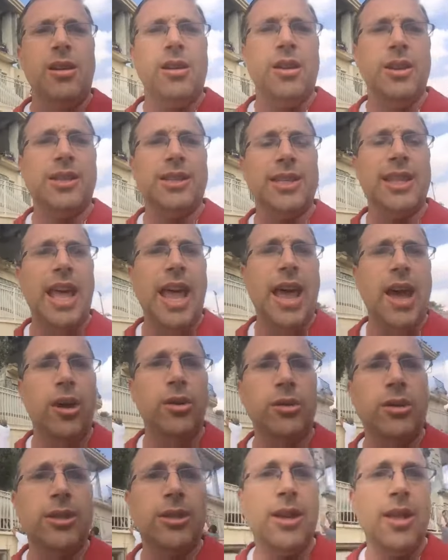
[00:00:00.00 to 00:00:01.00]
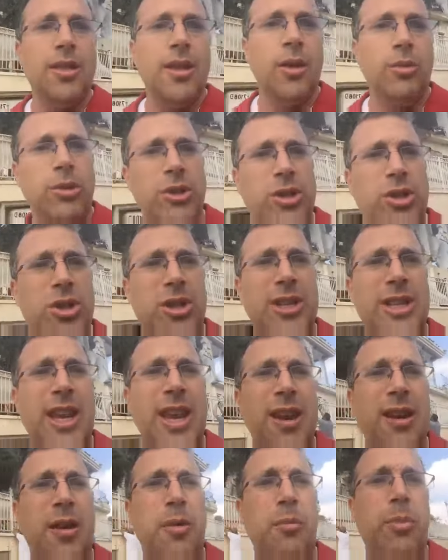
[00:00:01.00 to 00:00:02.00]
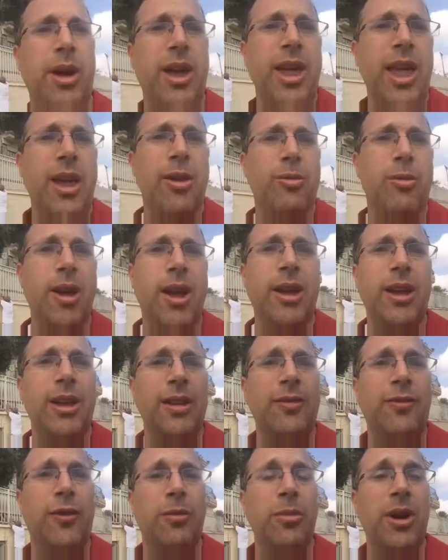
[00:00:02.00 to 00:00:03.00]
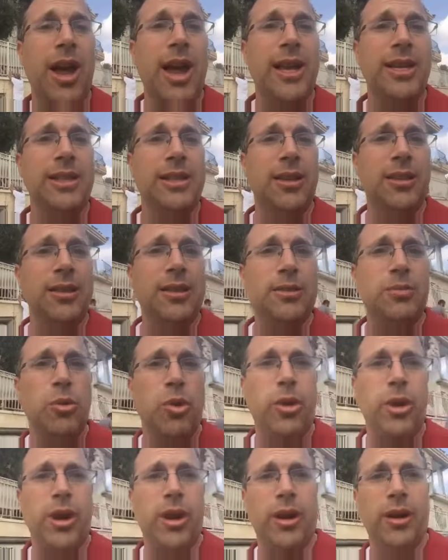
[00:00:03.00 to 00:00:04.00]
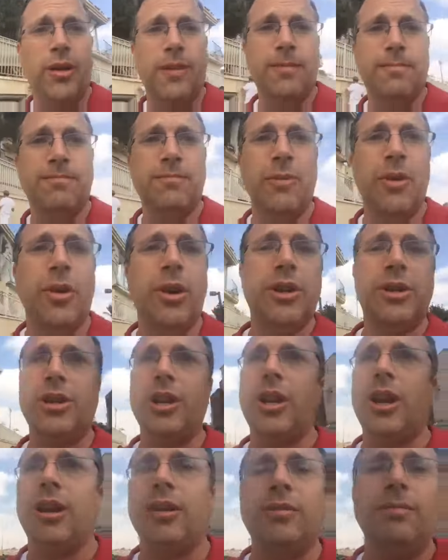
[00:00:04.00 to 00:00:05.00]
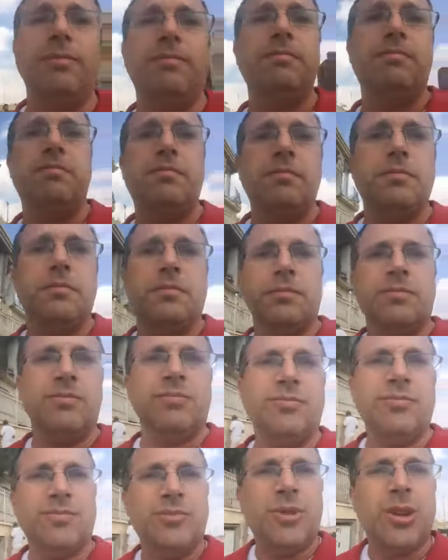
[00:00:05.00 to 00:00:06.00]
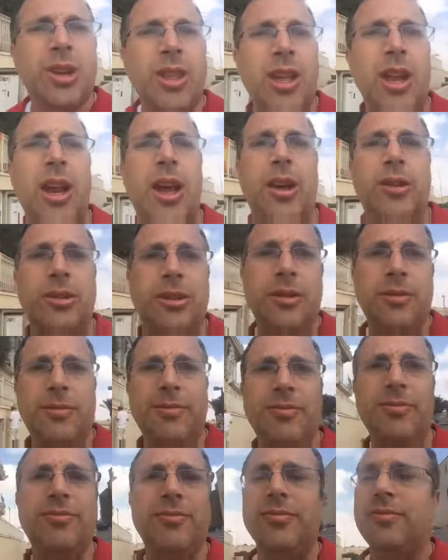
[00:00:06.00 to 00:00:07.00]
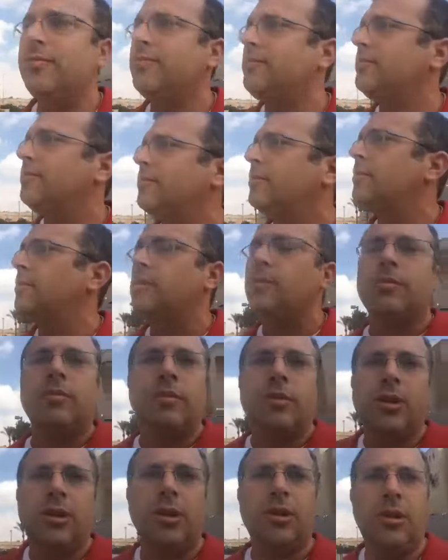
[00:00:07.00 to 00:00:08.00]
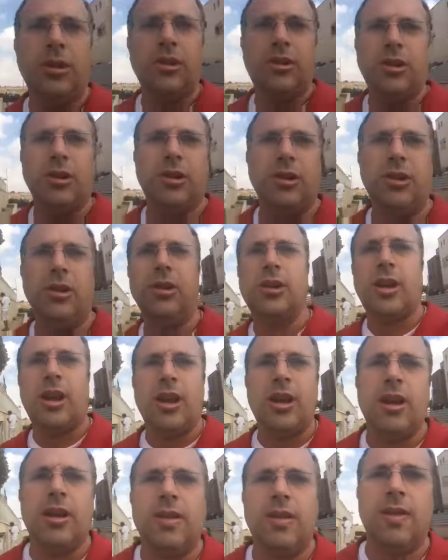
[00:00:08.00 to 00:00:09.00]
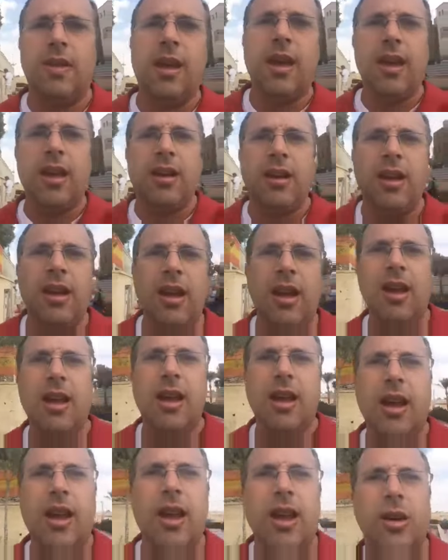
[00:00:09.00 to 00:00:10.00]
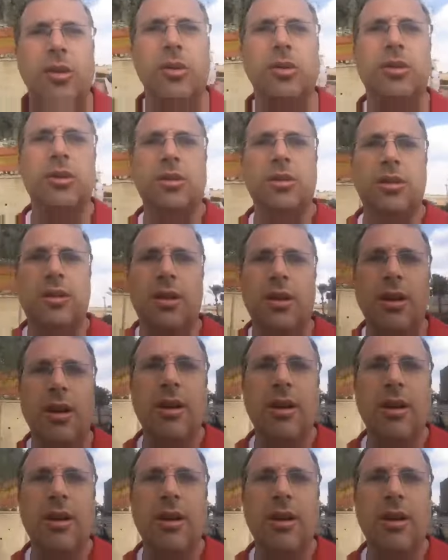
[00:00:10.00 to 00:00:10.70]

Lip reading: This is the house that was just hit by a rocket from Gaza this morning. Alright, check it. Look at that house. Look at that house.